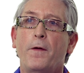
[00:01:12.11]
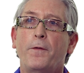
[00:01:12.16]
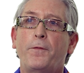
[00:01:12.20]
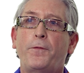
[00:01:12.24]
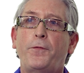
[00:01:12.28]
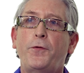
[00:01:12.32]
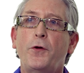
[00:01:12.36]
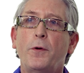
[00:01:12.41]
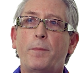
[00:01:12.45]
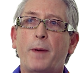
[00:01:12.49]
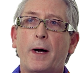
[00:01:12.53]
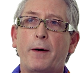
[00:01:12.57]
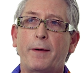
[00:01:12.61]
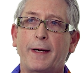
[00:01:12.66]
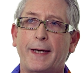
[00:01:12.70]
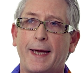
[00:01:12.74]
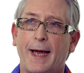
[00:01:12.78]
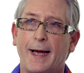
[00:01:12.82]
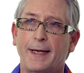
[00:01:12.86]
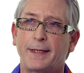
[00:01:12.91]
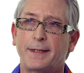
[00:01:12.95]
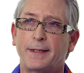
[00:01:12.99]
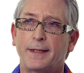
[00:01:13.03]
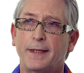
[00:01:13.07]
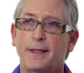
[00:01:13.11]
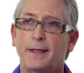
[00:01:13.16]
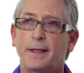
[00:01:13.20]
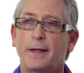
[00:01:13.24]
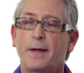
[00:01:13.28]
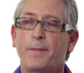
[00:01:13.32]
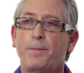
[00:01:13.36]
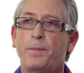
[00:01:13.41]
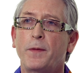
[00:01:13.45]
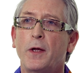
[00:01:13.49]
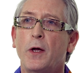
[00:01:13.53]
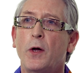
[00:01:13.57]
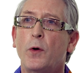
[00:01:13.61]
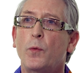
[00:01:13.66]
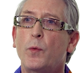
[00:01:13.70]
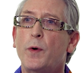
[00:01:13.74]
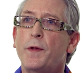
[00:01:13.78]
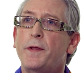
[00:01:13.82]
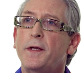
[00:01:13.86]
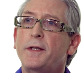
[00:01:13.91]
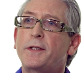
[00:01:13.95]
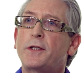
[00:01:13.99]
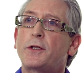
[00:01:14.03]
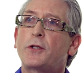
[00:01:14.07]
Fumaric acid,
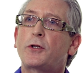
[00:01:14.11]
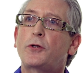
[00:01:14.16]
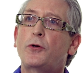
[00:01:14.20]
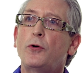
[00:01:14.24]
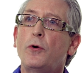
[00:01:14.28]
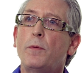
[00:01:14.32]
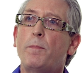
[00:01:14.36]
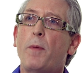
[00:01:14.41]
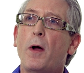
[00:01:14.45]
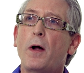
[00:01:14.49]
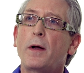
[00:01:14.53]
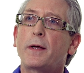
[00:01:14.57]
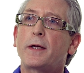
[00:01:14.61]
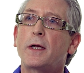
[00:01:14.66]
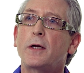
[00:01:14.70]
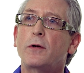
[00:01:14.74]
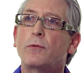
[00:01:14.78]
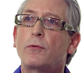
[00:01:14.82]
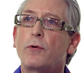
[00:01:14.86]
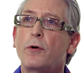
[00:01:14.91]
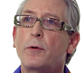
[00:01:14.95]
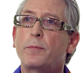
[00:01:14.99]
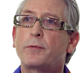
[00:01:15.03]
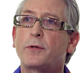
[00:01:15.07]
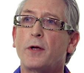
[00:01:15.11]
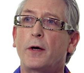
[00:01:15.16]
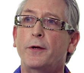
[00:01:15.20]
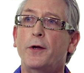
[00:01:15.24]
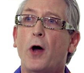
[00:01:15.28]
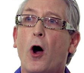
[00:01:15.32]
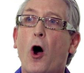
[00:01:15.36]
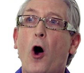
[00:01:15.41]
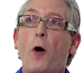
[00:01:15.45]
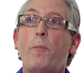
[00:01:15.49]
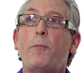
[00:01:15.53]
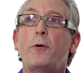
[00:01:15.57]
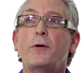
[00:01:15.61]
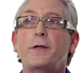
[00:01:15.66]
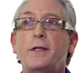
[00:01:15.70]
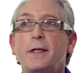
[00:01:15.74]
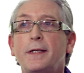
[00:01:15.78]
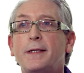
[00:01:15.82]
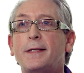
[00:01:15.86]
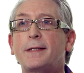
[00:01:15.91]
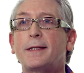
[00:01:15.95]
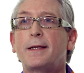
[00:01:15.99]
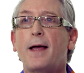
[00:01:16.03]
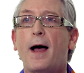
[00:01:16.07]
with its two bulky groups on
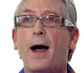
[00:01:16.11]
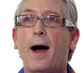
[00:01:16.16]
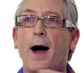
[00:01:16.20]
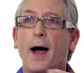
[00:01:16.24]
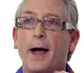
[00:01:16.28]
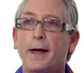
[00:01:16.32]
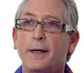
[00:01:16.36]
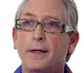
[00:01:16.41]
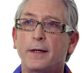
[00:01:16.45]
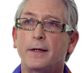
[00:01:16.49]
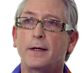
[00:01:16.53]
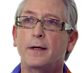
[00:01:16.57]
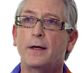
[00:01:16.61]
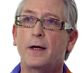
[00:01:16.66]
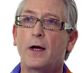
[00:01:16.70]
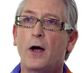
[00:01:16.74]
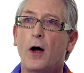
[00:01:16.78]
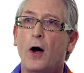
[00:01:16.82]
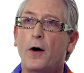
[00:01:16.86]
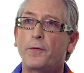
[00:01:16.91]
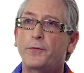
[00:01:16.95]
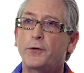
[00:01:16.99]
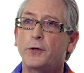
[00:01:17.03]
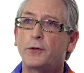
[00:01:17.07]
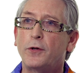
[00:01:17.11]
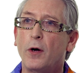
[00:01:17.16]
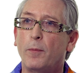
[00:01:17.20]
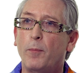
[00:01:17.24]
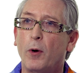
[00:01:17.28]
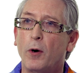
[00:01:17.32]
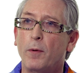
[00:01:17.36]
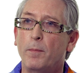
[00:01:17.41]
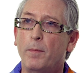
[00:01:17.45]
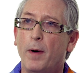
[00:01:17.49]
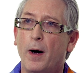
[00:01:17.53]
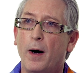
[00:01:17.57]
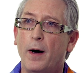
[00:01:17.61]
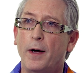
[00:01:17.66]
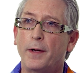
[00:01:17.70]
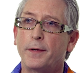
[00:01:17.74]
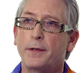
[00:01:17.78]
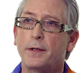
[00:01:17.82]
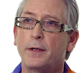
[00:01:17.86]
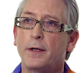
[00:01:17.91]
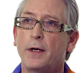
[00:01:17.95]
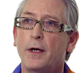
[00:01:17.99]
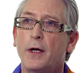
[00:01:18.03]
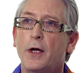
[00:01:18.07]
opposite side of the double
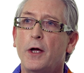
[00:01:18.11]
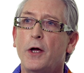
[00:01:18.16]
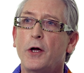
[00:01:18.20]
bond,